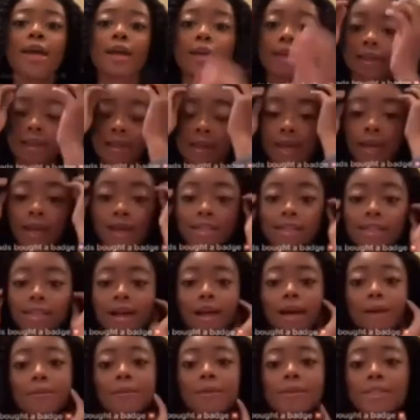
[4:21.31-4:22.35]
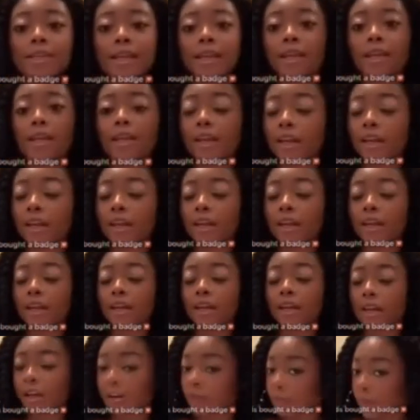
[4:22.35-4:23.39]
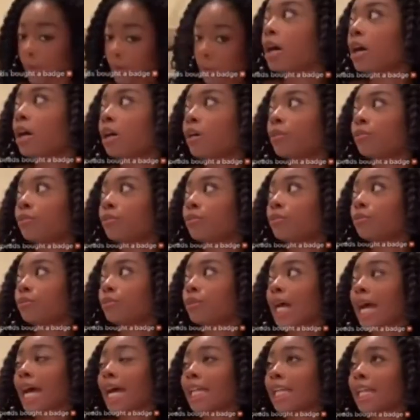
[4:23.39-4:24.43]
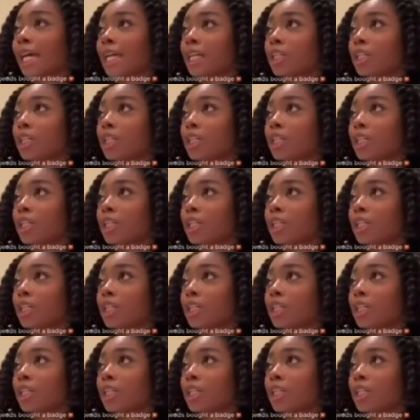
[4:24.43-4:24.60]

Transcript: we're in a pandemic right now.